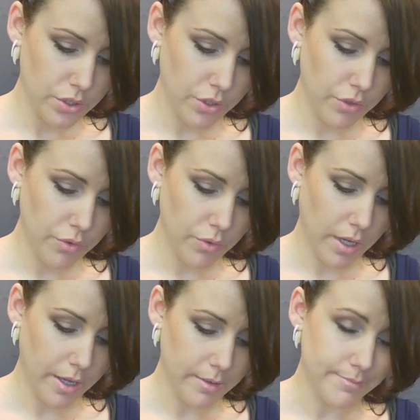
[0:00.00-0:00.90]
So you
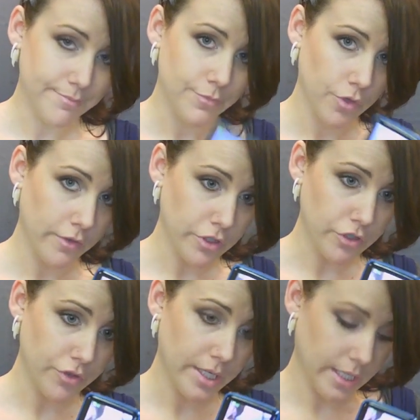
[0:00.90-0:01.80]
have your
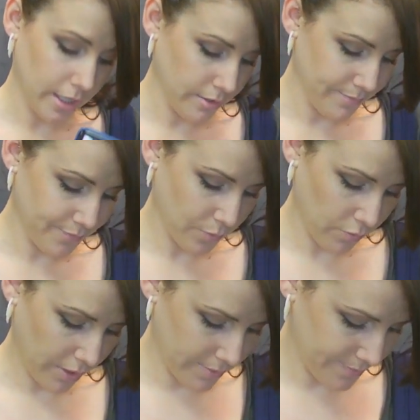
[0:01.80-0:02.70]
screen here,
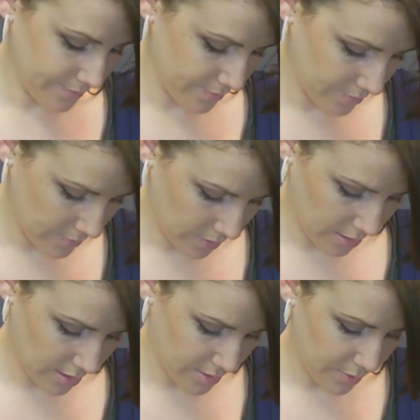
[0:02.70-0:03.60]
right?
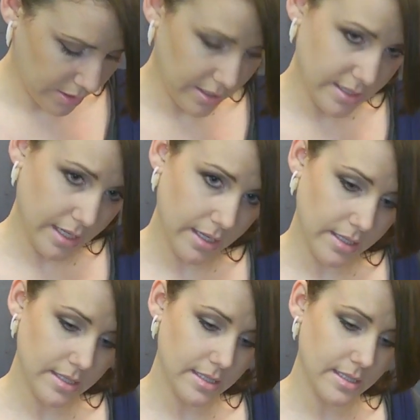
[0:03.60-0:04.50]
And let's plug this guy
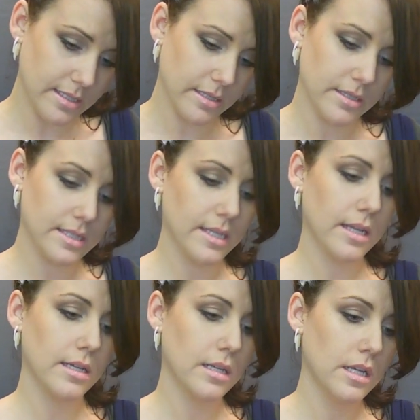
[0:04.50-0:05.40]
in because it's easier to
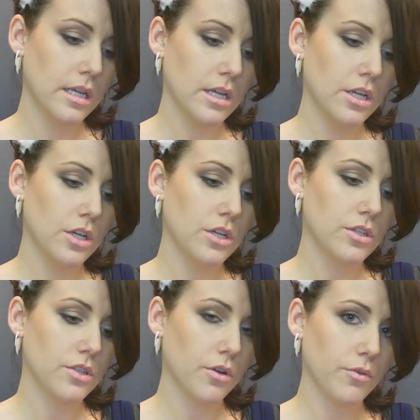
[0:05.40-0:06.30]
see.
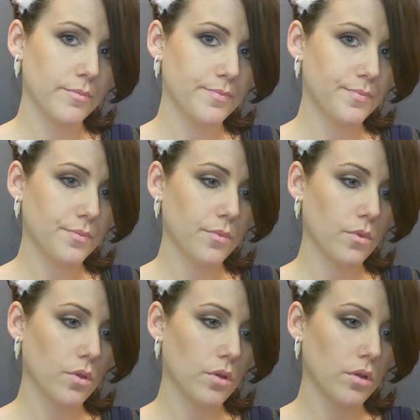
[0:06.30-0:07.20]
So
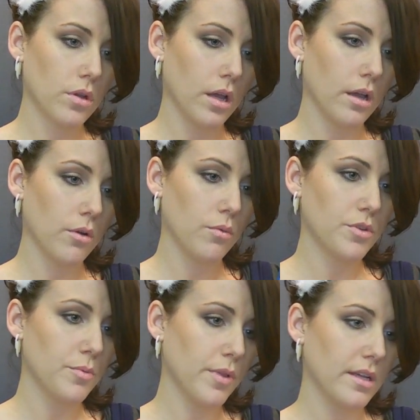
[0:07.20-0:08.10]

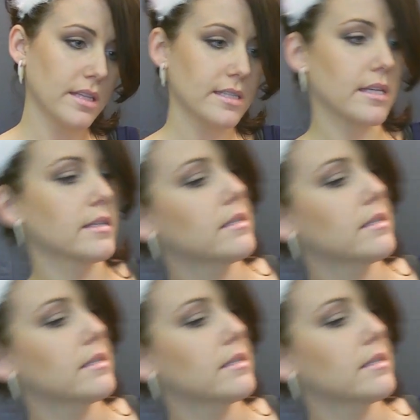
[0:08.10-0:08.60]
when you plug this